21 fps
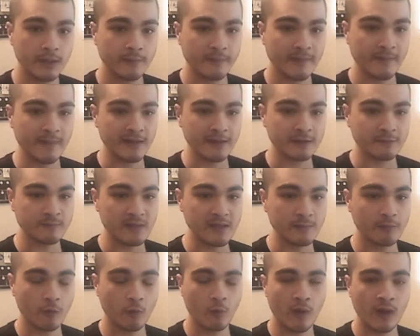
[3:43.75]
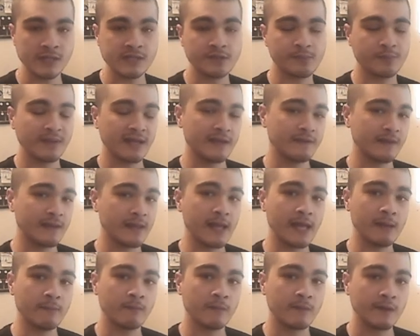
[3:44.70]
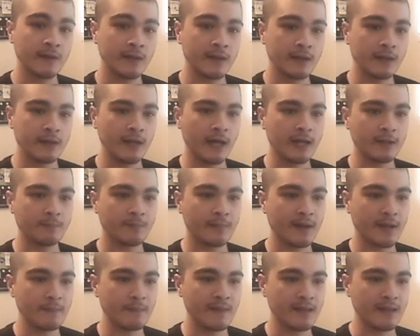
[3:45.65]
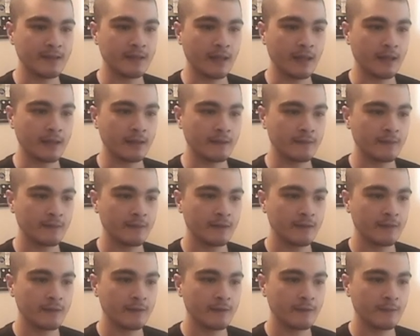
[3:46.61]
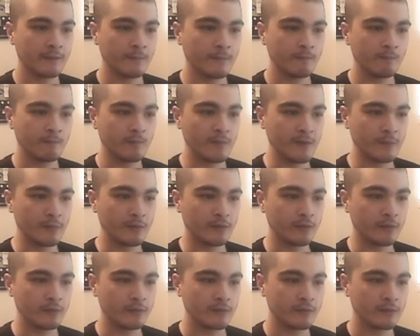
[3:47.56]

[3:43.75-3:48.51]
by making people want to play the game, not by making people